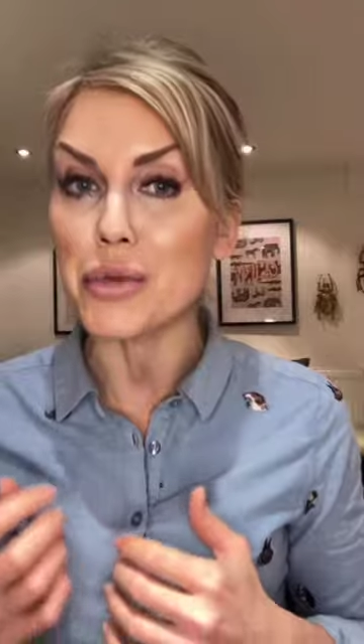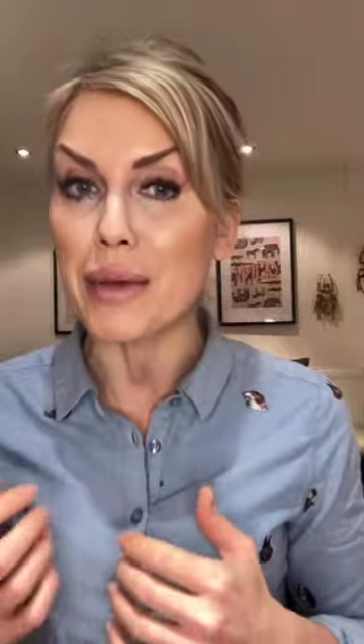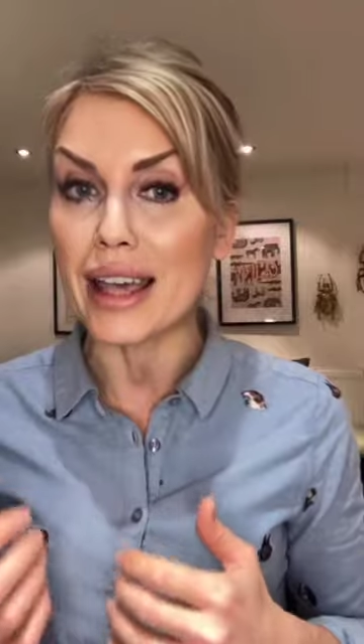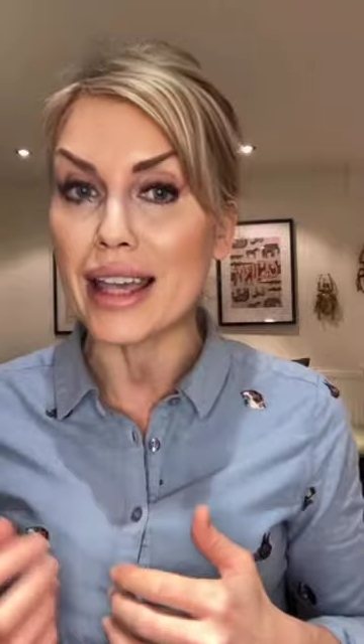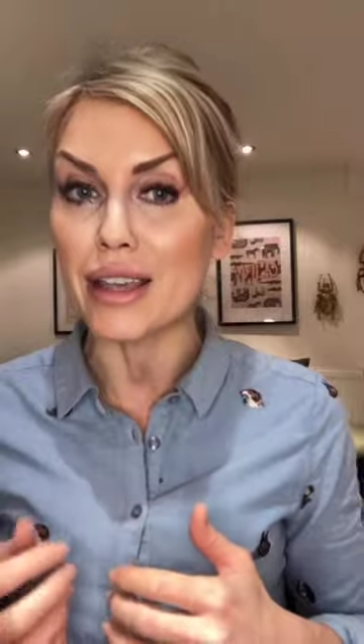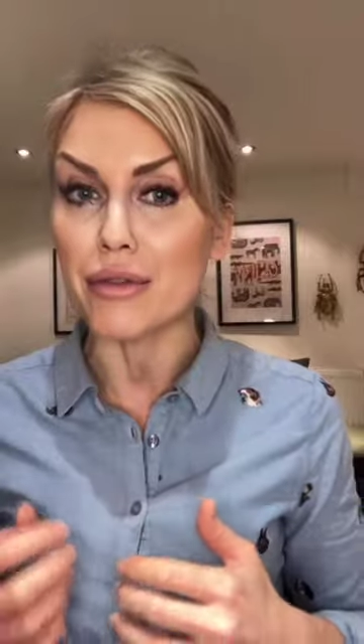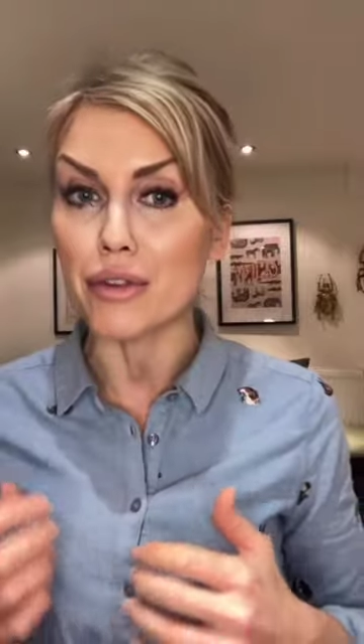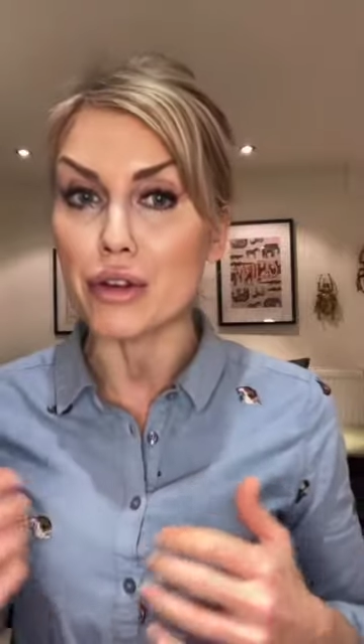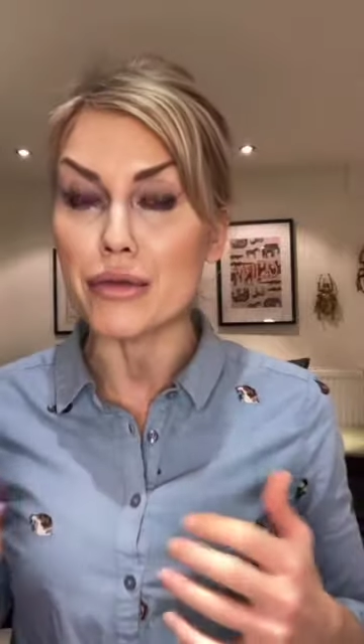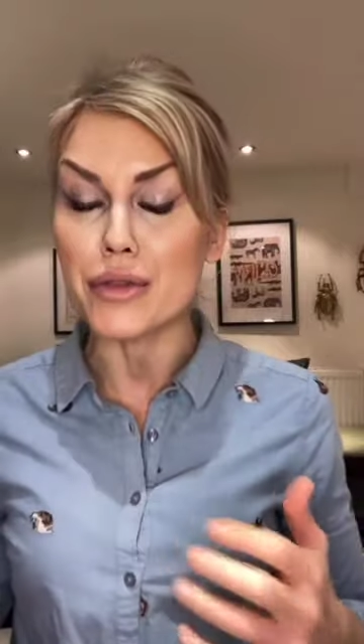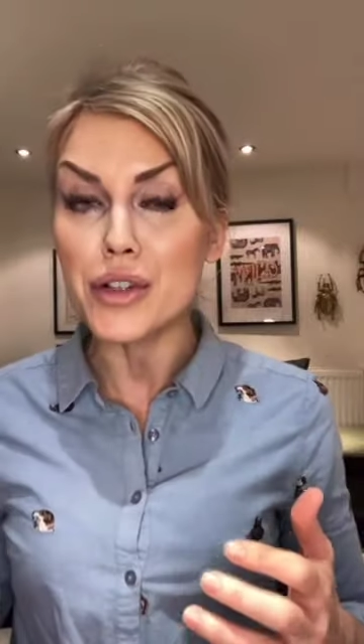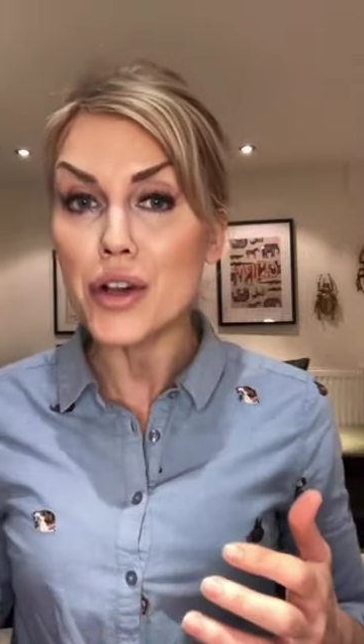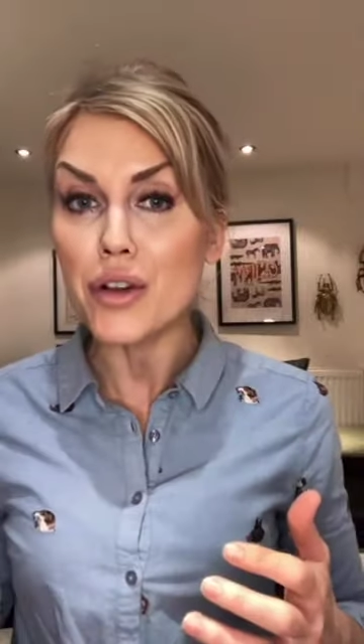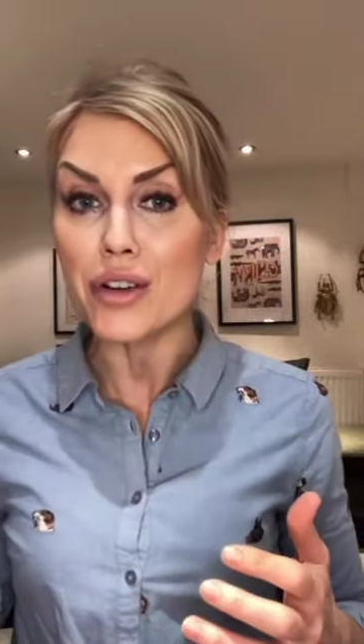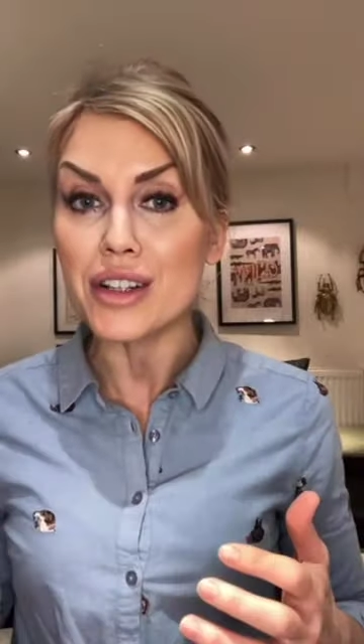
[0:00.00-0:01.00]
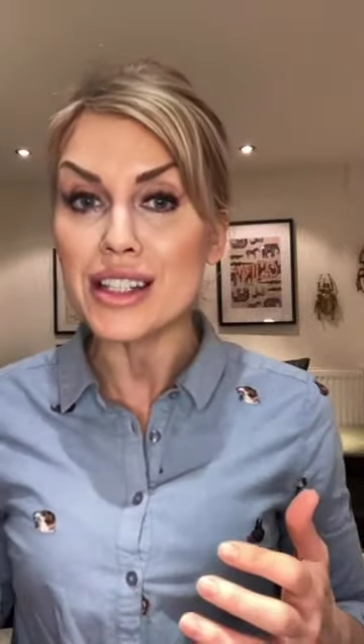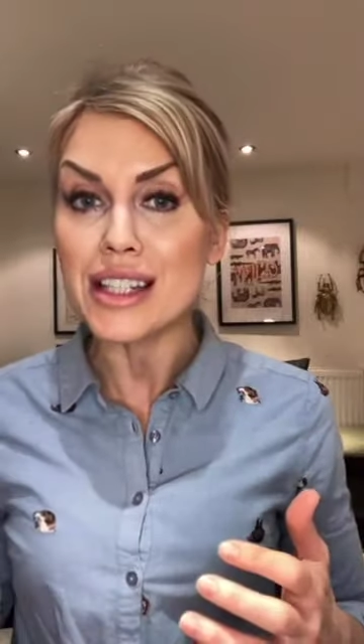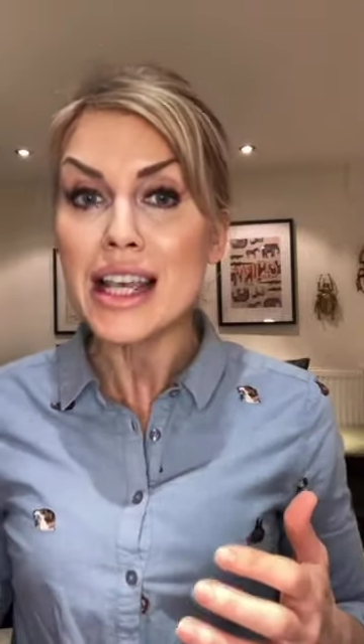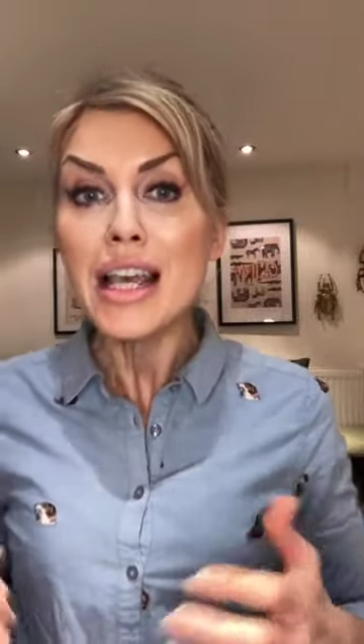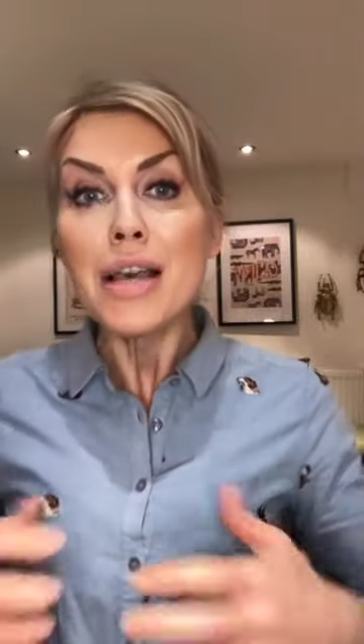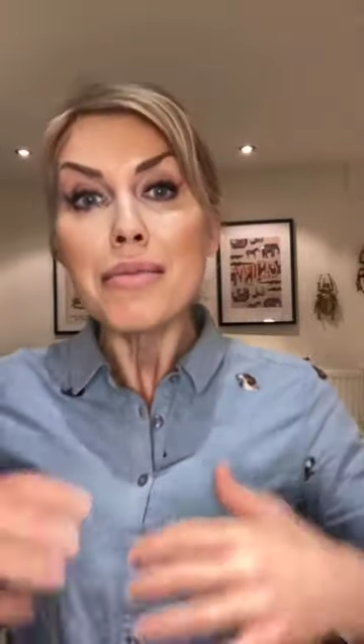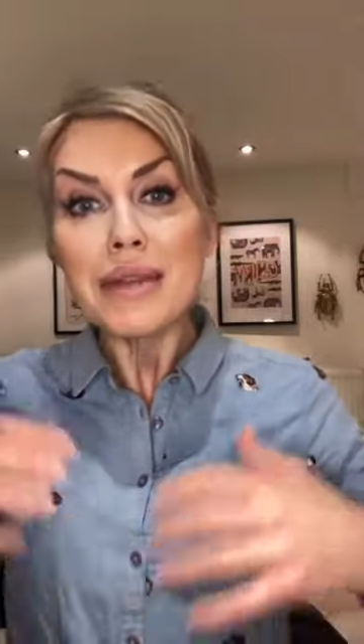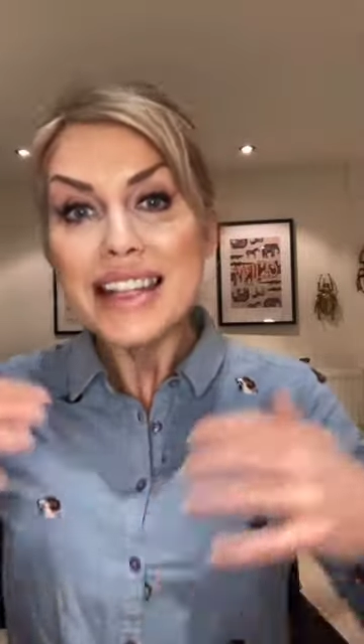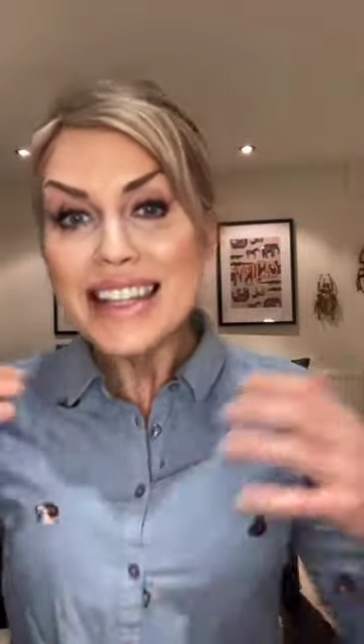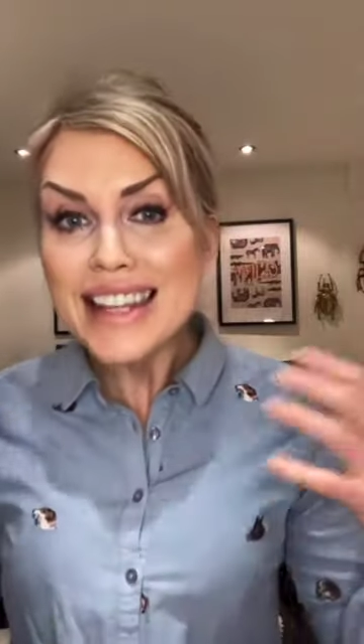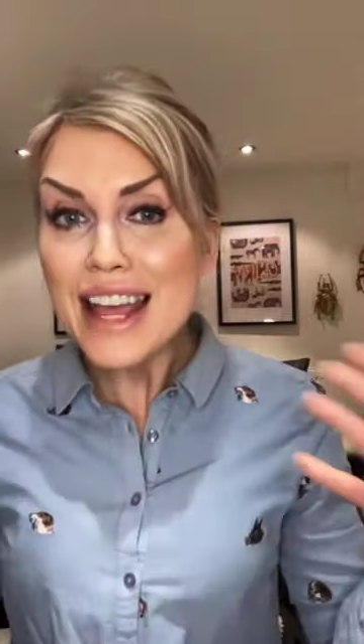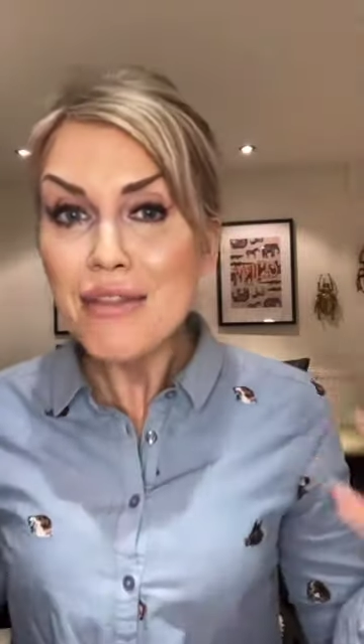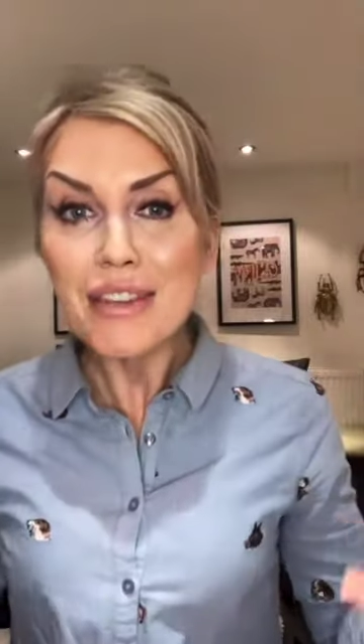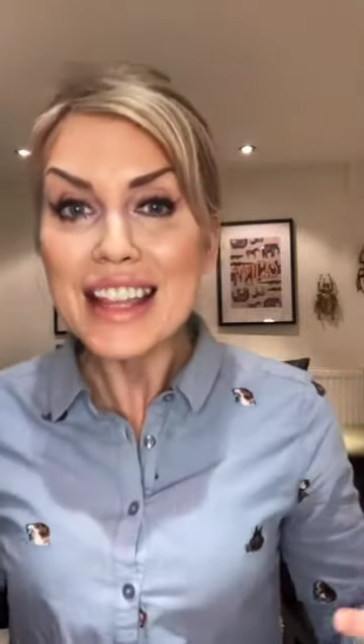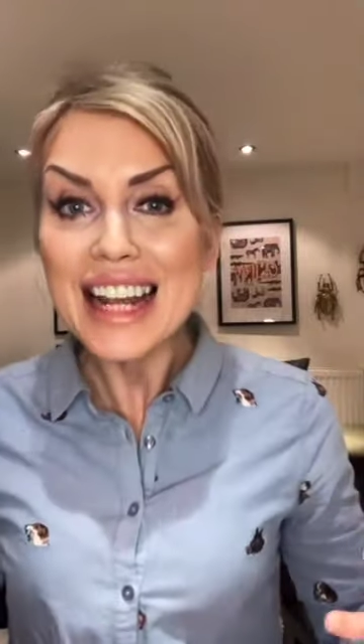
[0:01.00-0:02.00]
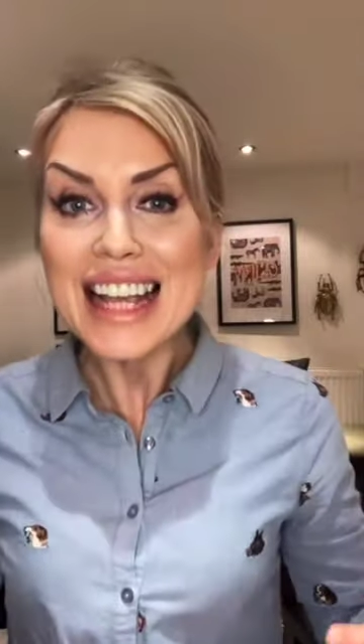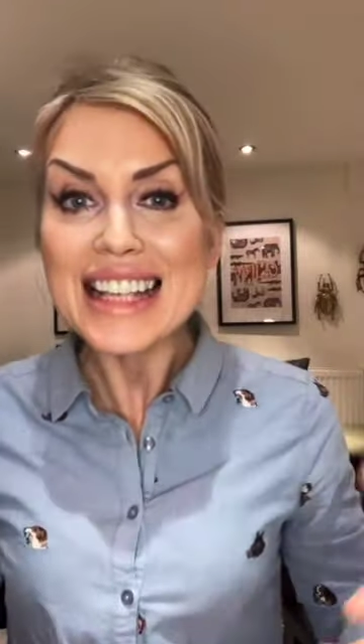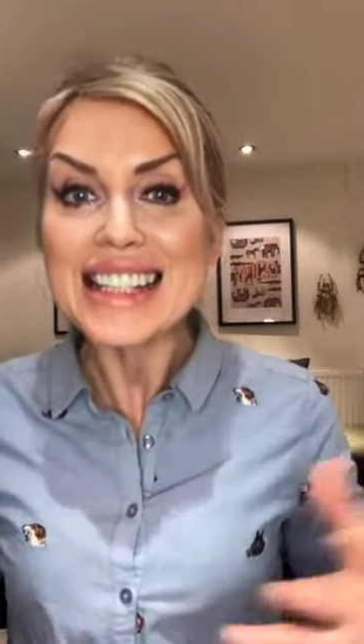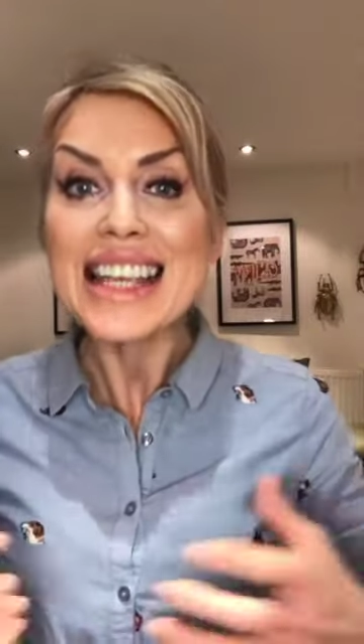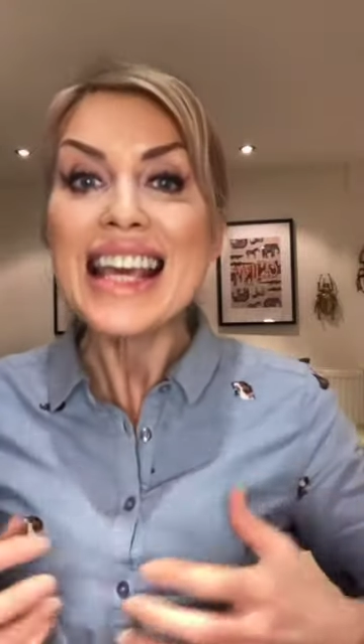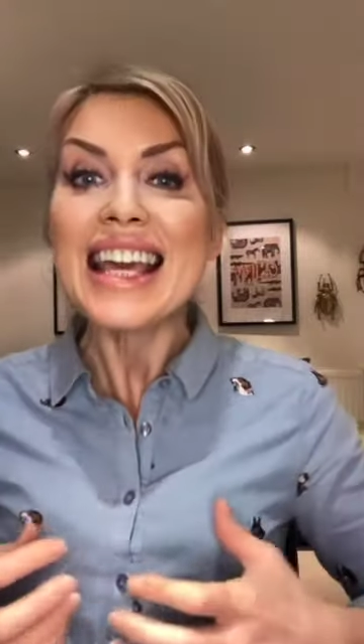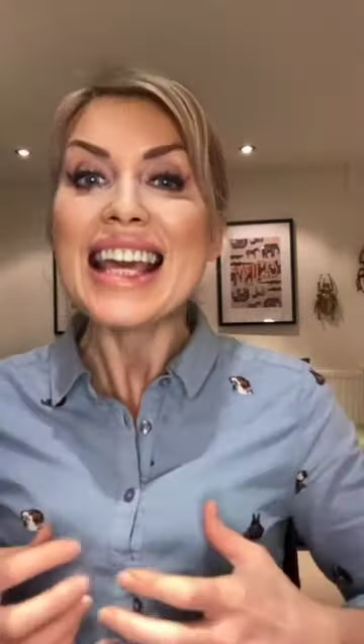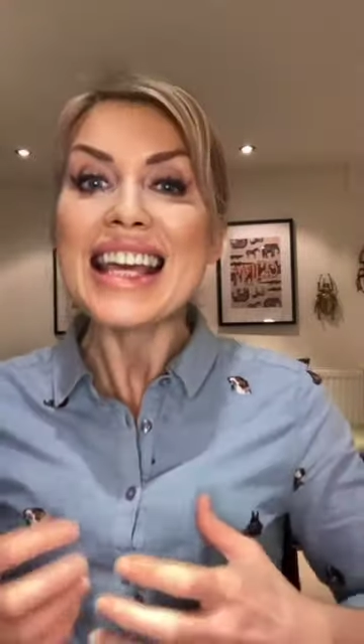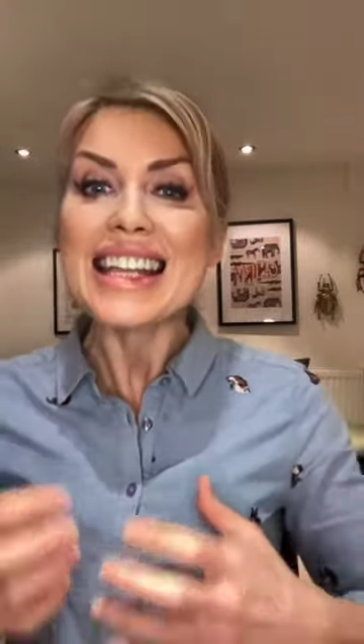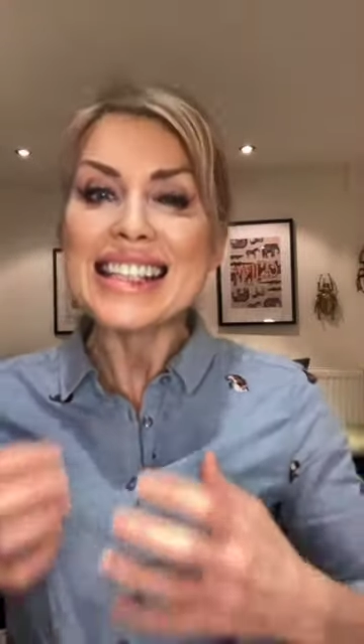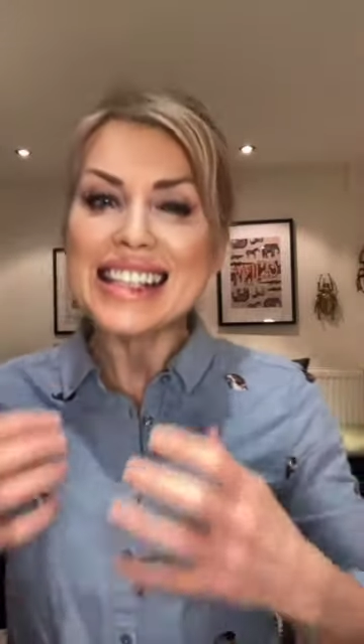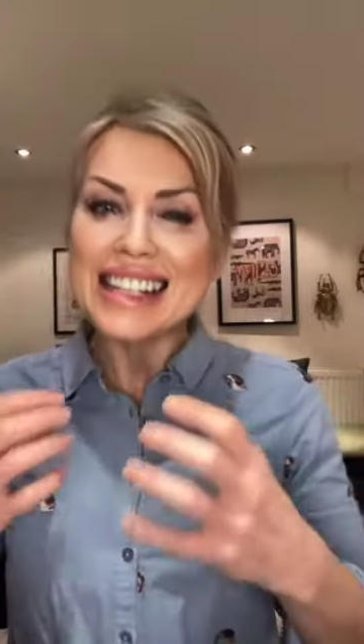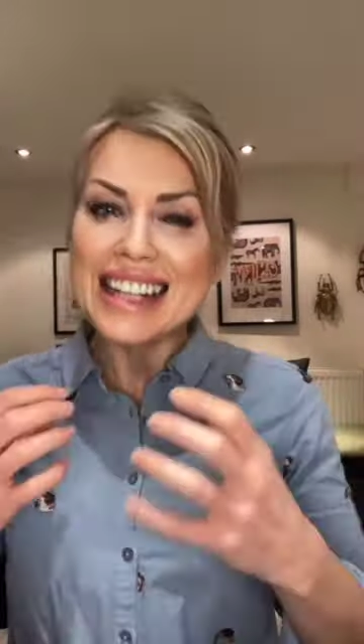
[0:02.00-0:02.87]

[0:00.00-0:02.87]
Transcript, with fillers: behaviour of dogs, but nevertheless, it's